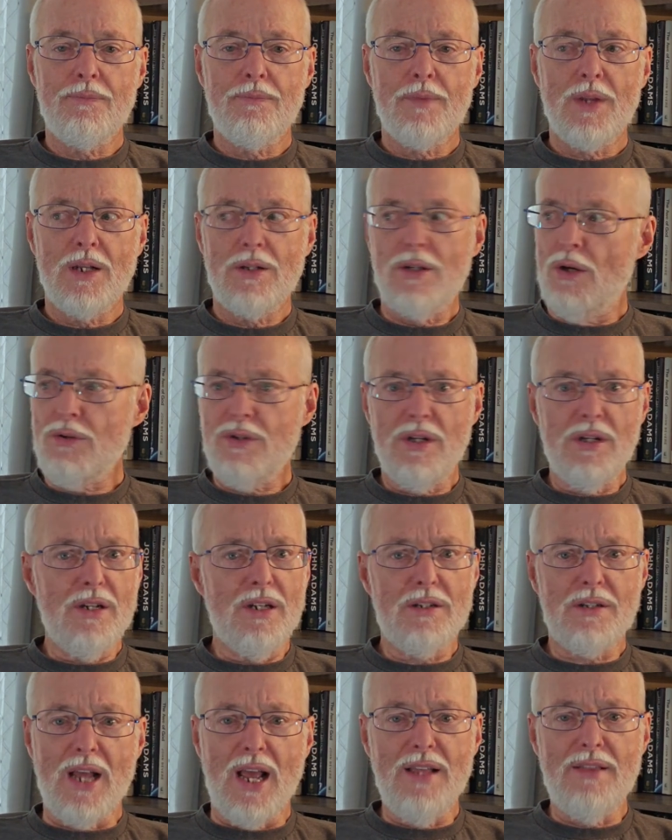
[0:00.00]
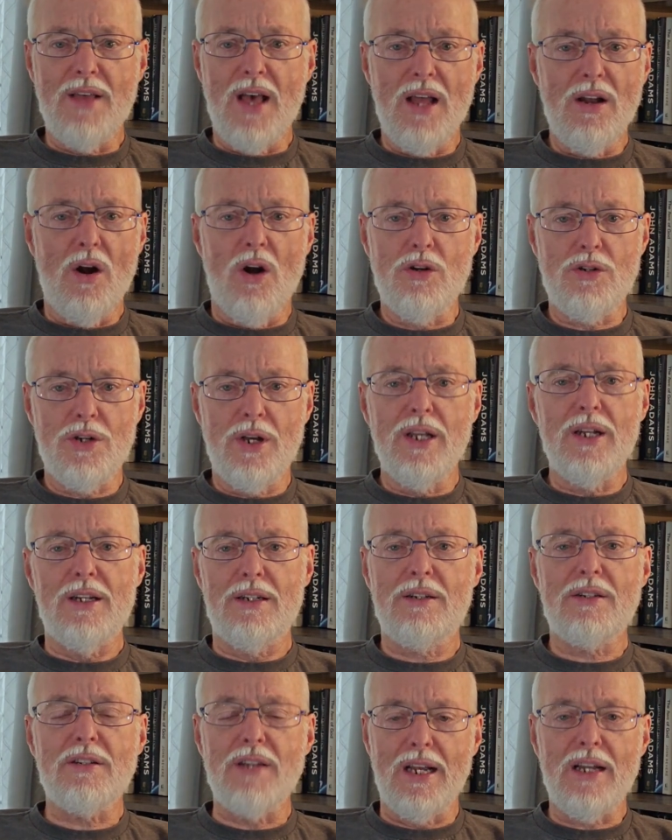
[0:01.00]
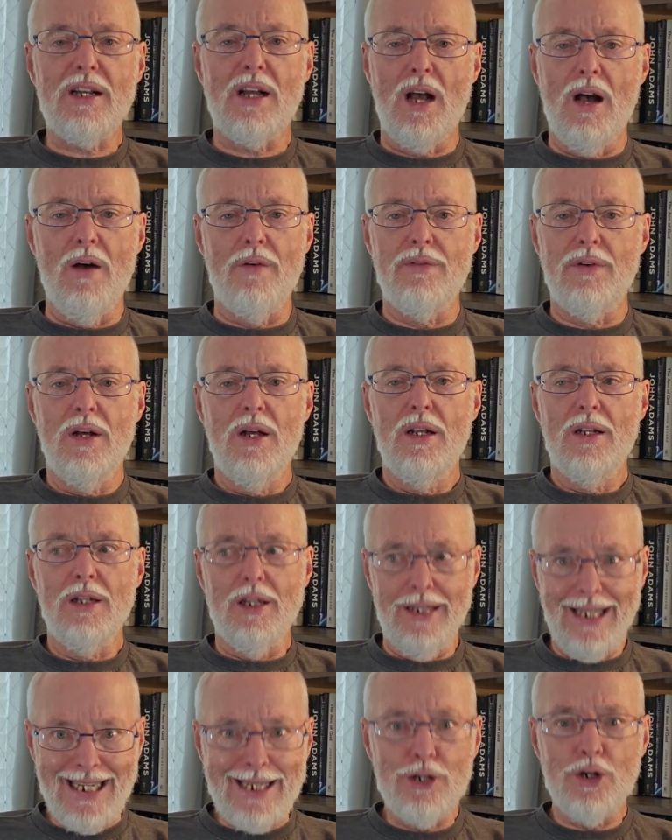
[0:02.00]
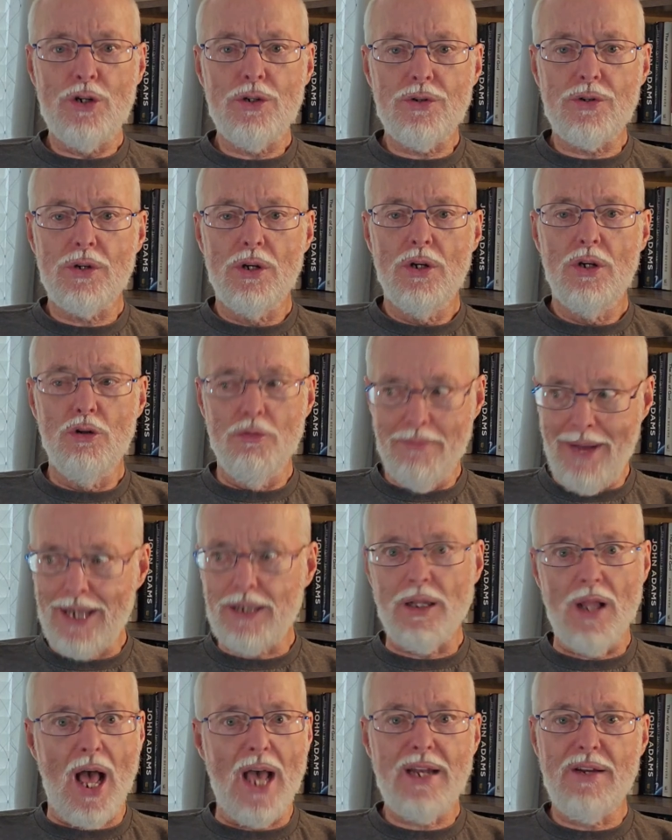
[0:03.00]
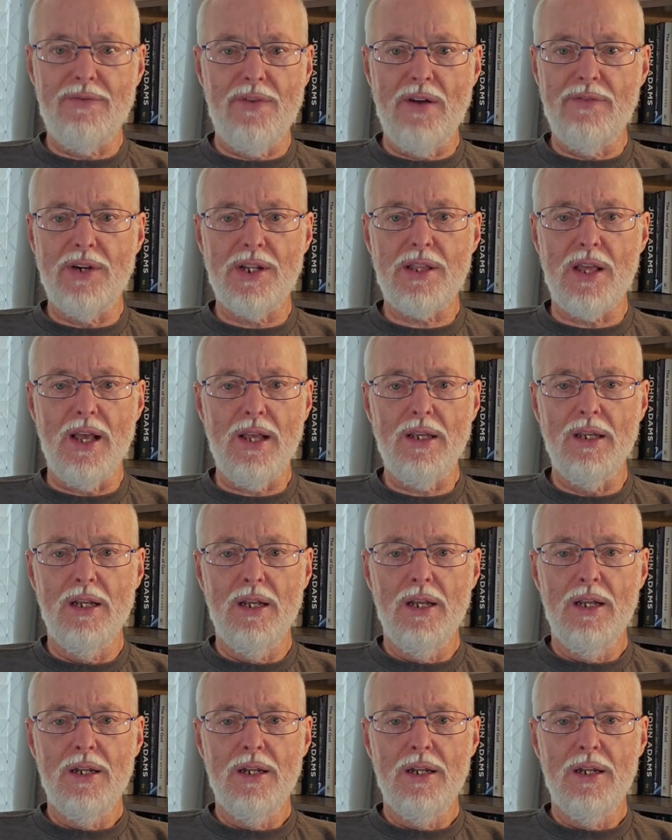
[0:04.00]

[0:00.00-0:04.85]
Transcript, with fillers: Don't you just hate that? Aren't you getting sick of leaders who make light of everything?